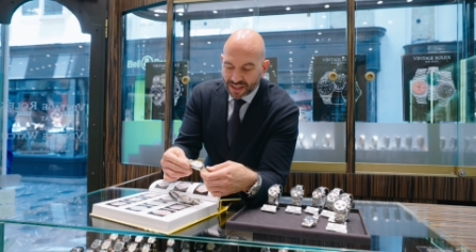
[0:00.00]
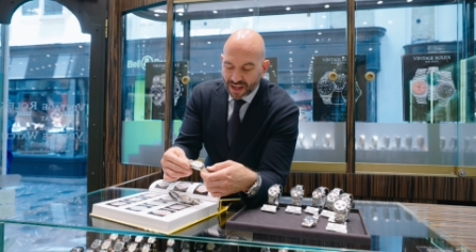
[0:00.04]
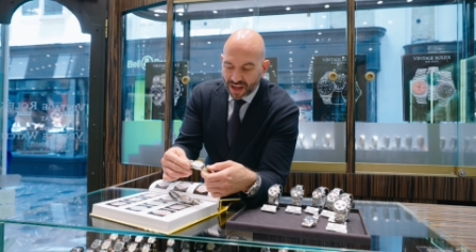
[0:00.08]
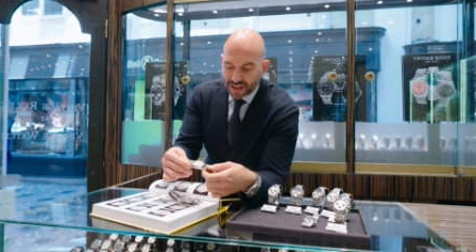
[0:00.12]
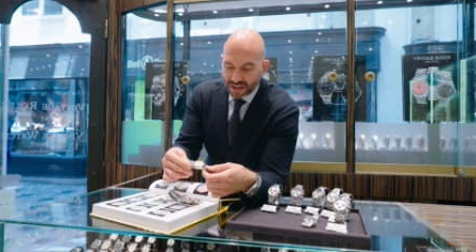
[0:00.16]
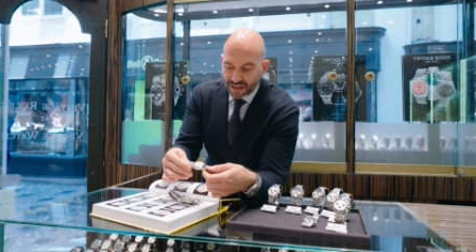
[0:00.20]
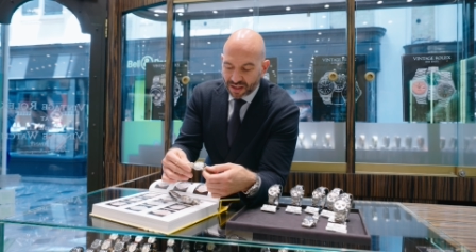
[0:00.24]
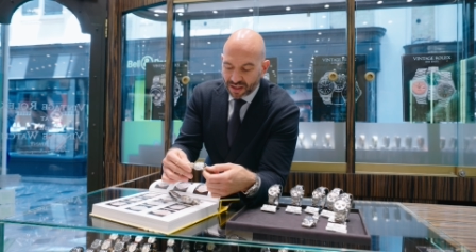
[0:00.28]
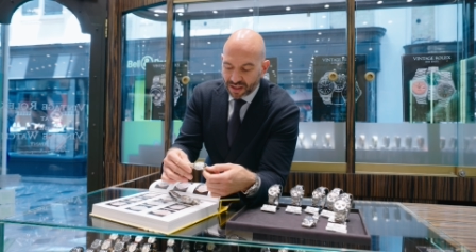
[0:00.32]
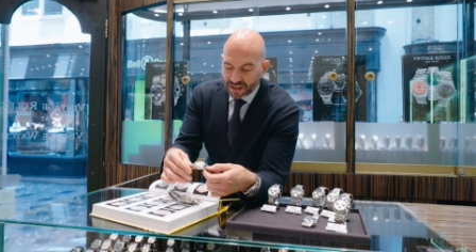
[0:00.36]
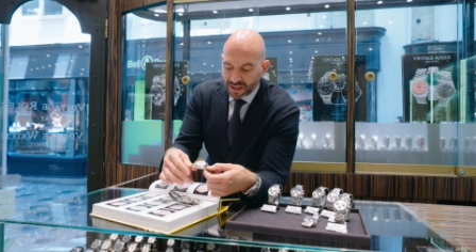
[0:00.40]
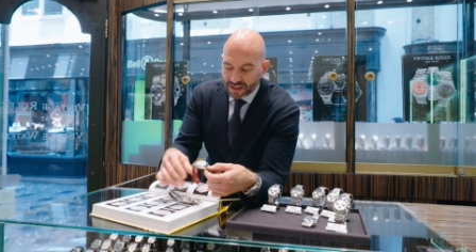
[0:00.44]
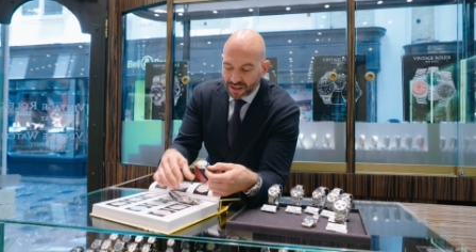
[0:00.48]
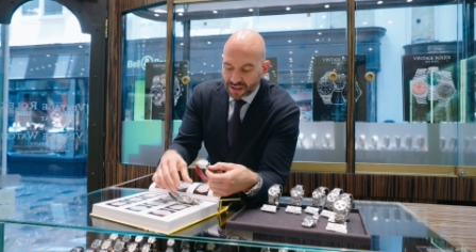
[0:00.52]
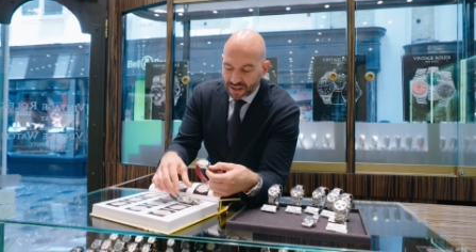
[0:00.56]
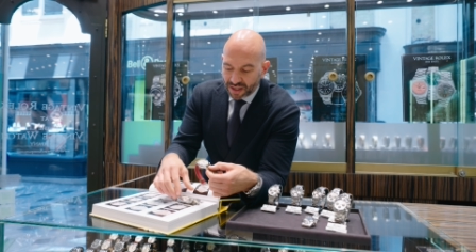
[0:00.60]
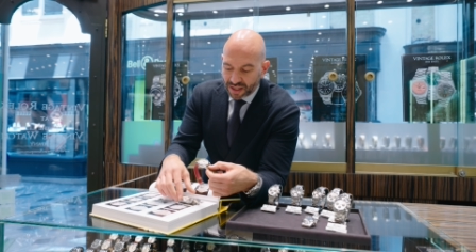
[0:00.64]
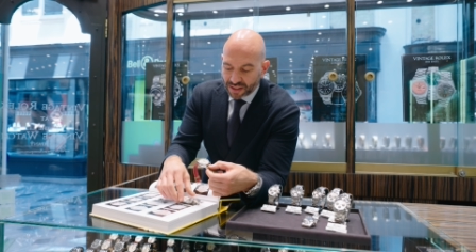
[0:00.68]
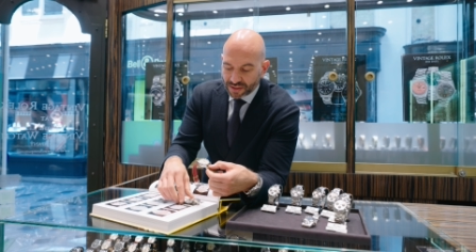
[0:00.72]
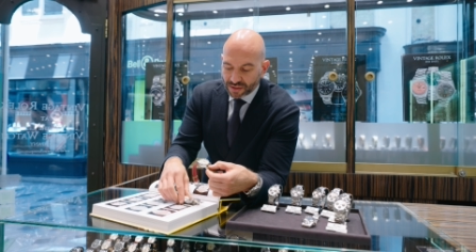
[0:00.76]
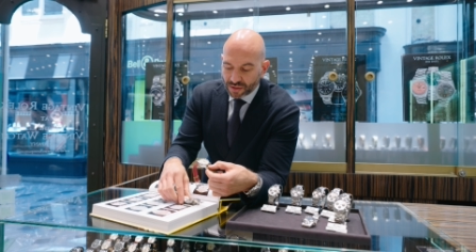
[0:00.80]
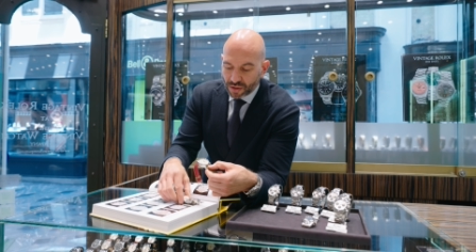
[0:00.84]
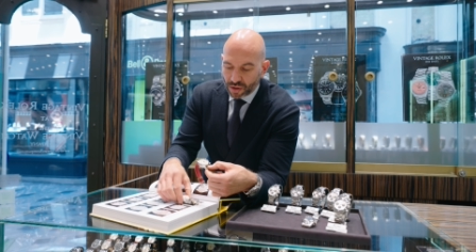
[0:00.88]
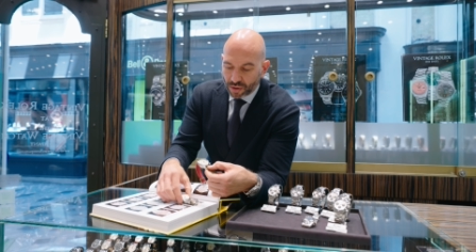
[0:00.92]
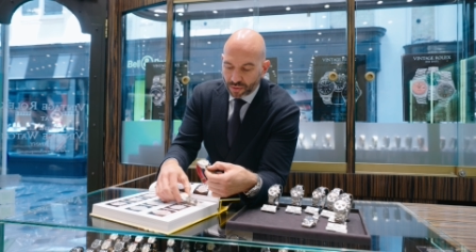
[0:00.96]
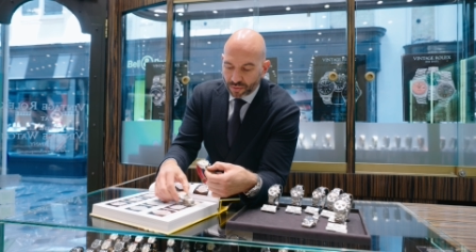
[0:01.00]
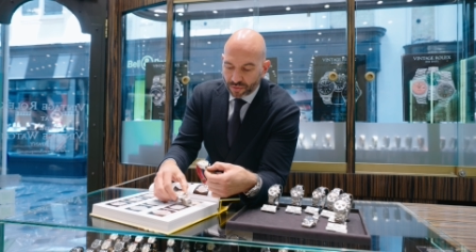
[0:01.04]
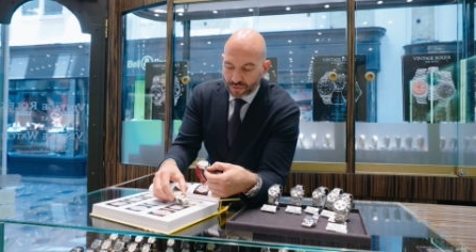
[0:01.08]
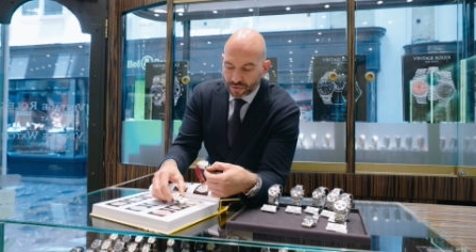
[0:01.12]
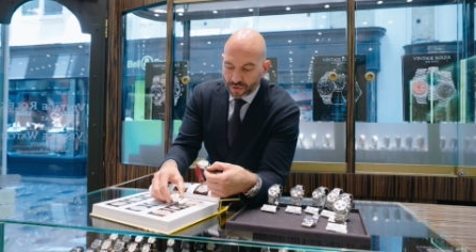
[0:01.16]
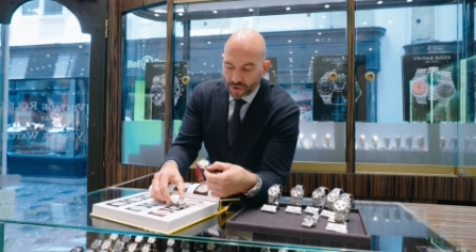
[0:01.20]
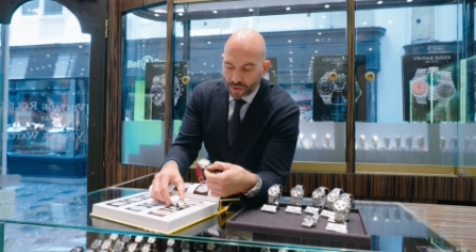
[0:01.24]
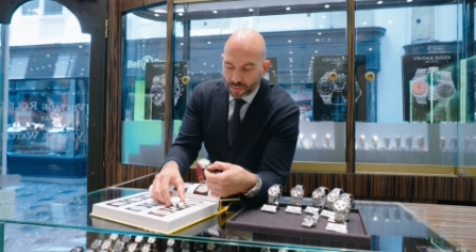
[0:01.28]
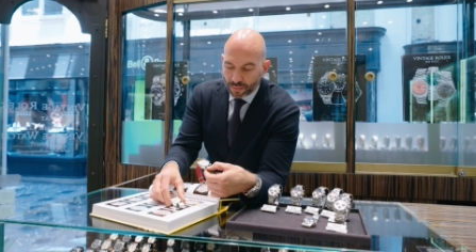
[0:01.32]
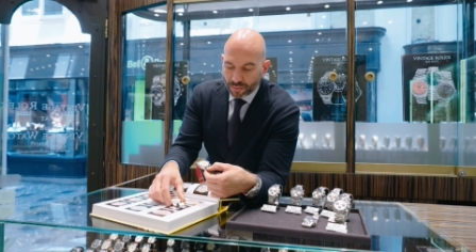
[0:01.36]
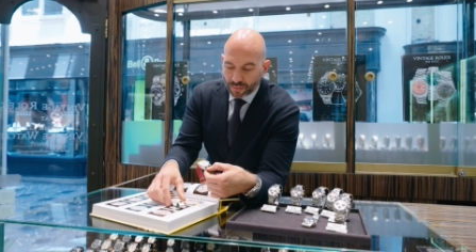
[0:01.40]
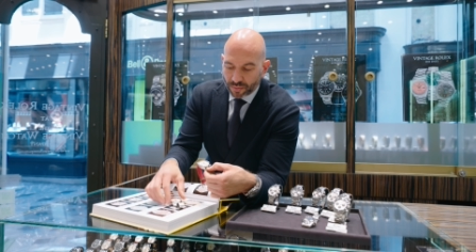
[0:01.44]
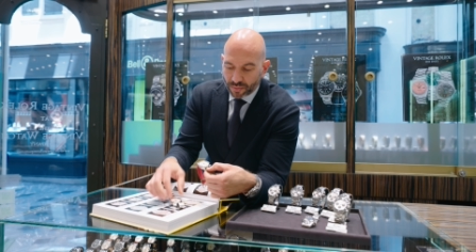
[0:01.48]
The colour has gone
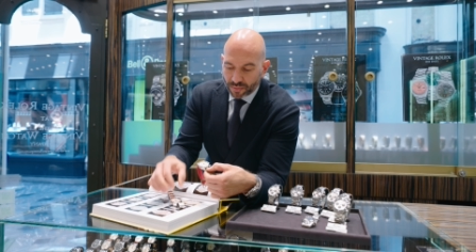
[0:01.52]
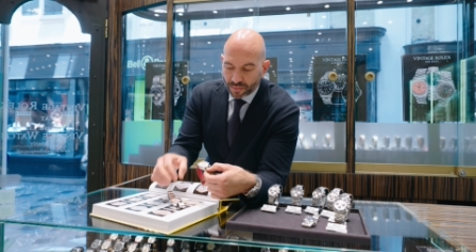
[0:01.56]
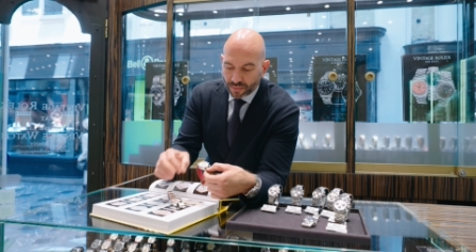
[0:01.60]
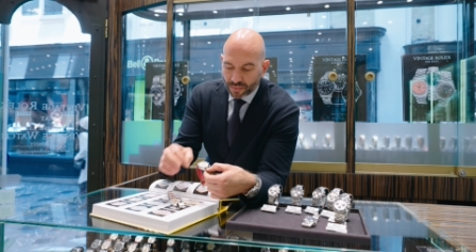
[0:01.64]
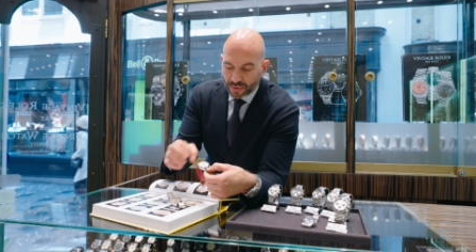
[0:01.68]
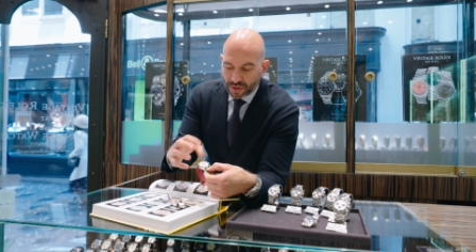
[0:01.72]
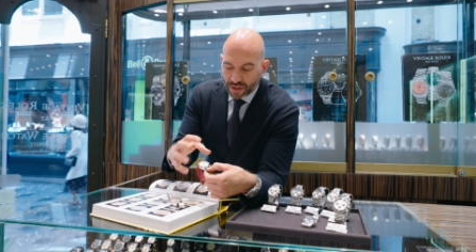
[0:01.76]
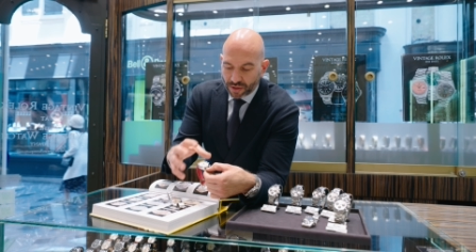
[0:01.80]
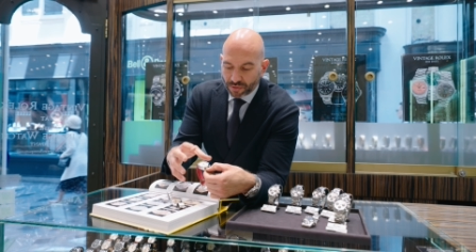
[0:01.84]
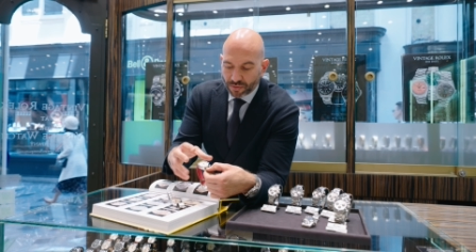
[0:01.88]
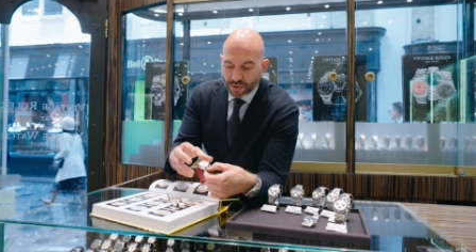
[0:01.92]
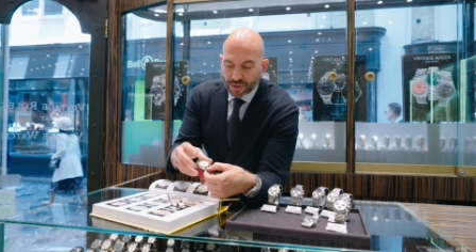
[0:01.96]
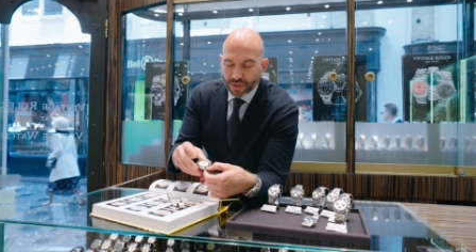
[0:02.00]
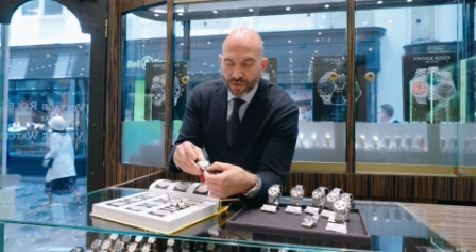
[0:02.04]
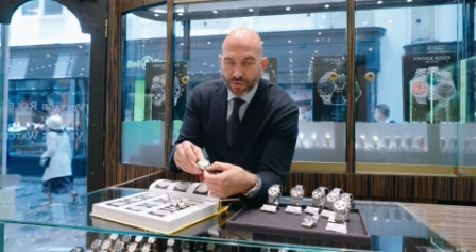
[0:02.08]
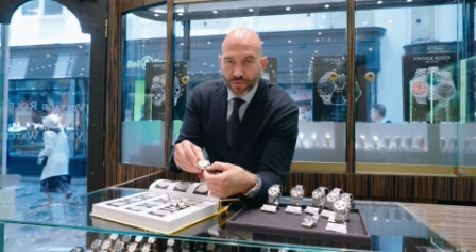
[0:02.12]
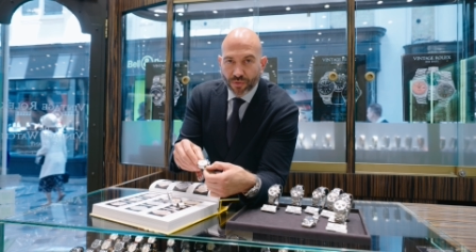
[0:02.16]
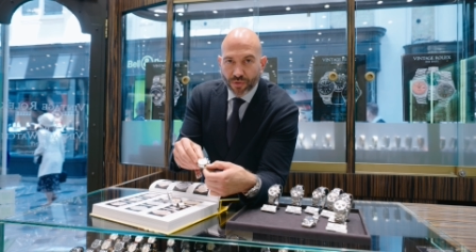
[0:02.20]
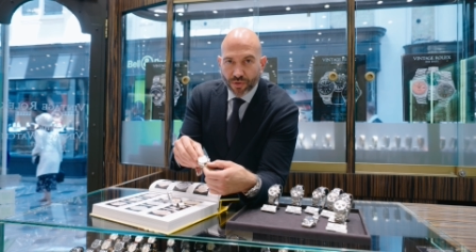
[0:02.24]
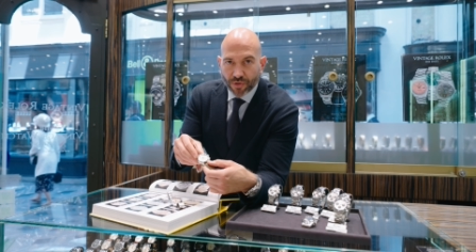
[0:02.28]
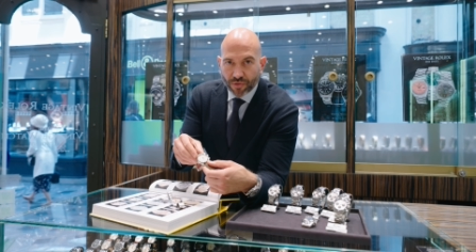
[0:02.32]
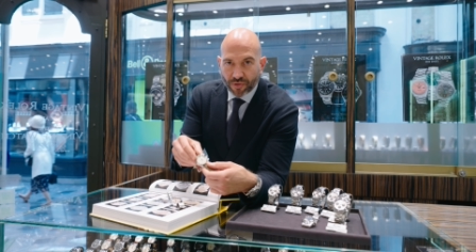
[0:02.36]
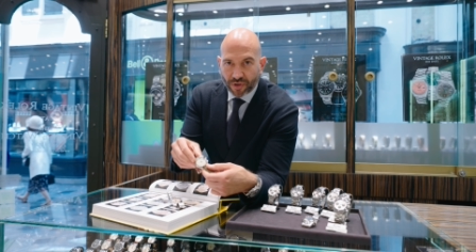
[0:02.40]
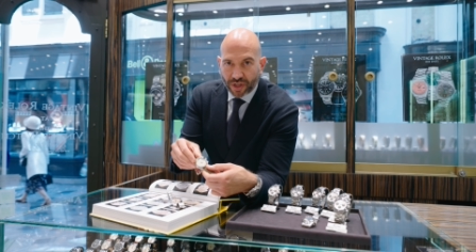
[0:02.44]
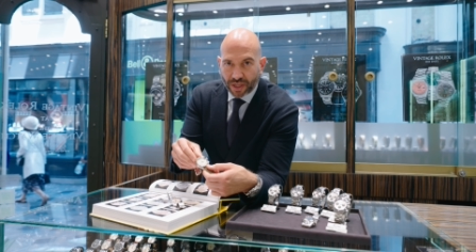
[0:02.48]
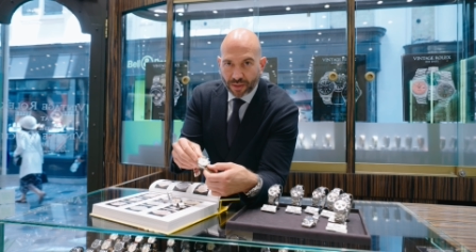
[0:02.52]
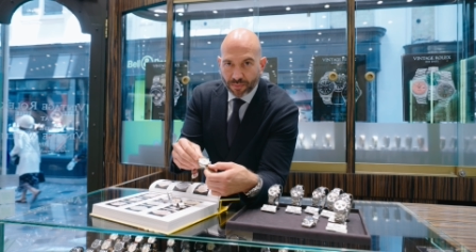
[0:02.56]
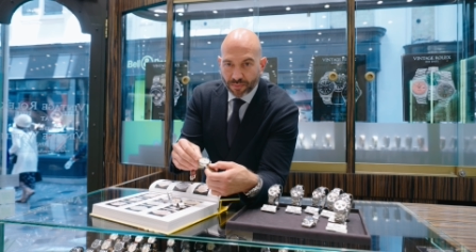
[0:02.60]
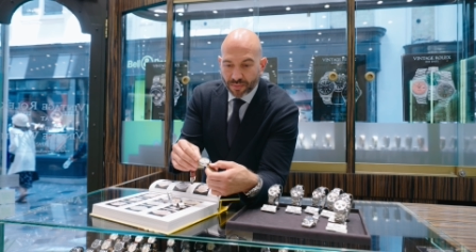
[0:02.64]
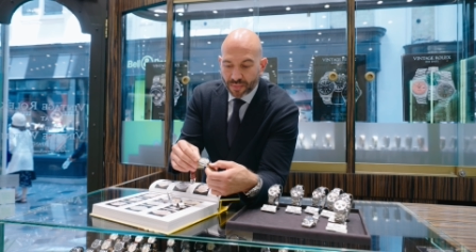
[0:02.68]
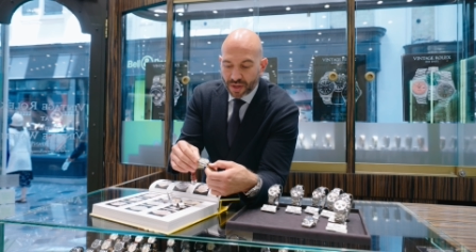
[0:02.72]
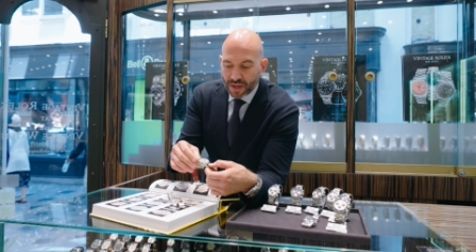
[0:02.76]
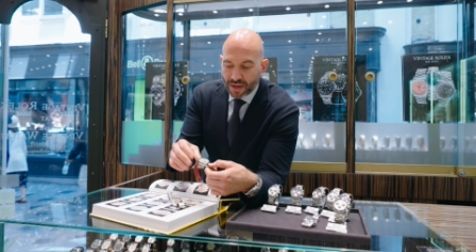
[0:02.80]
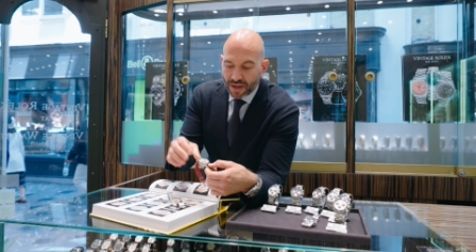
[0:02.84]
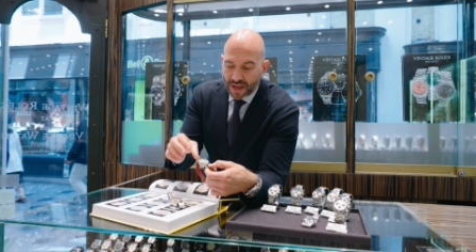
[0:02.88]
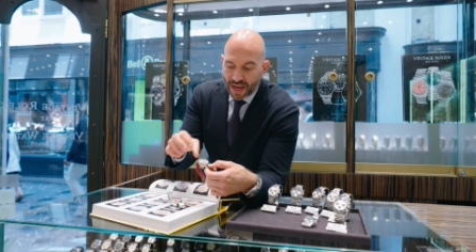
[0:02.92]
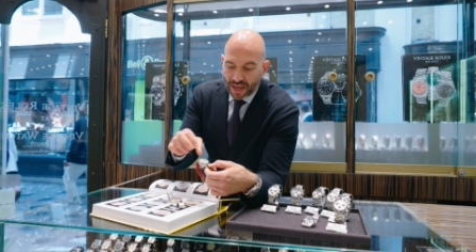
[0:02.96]
from the original cream